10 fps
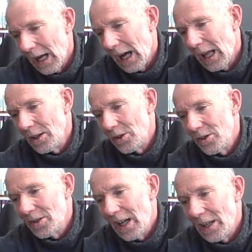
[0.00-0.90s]
I'll
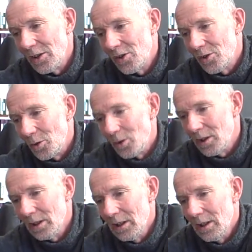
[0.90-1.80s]
just tie the stook
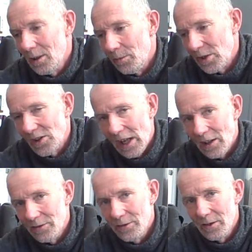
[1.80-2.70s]

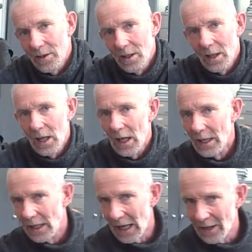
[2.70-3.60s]
myself.
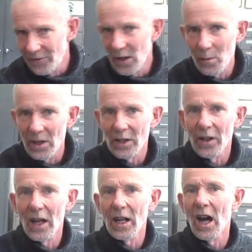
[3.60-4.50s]
And every bit of
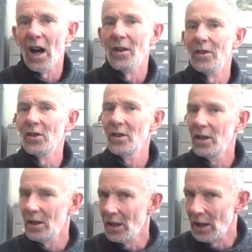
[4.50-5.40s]
that harvest
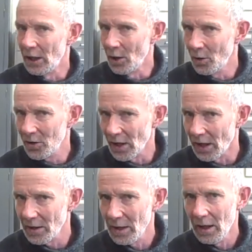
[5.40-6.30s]
he looks
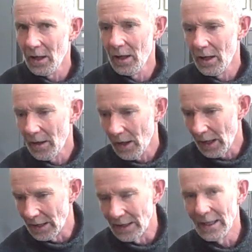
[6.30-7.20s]
at
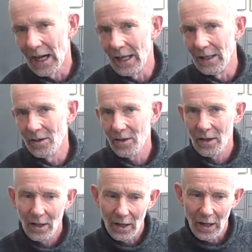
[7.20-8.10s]
and he ties,
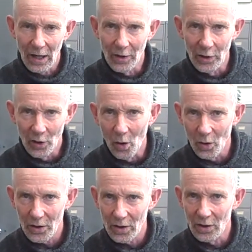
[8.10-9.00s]
and the
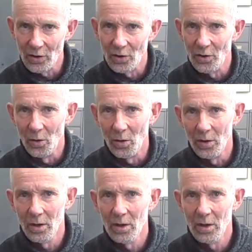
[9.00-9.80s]
knot is his own.